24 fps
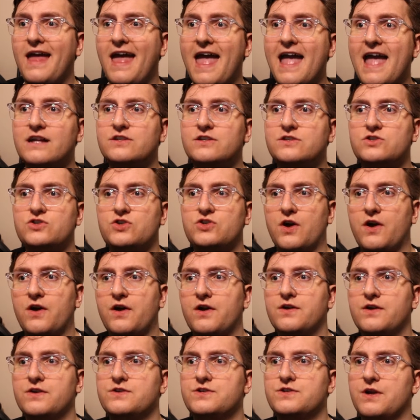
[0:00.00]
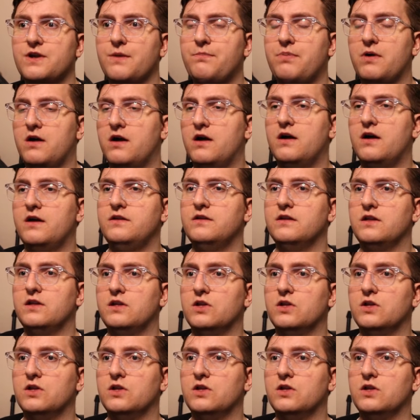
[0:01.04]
egg charge upon